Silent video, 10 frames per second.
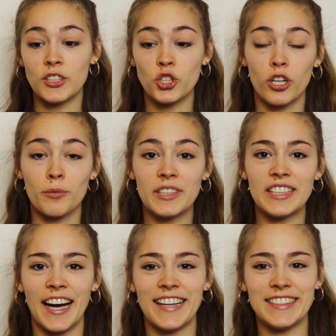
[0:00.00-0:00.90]

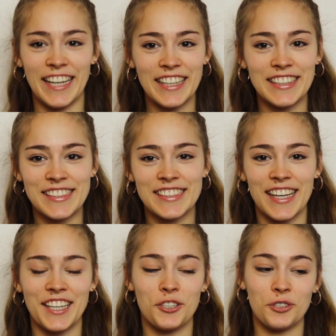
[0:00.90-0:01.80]
normally I dance
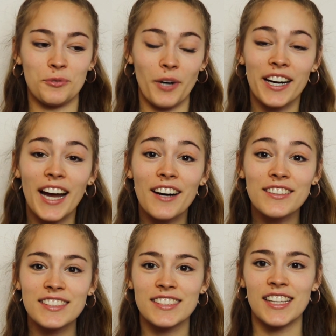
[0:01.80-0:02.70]
and do
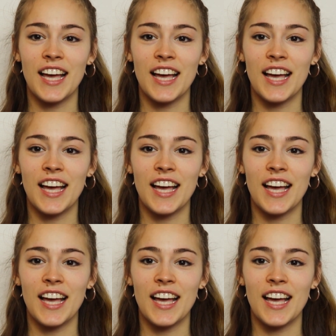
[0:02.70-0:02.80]
workouts,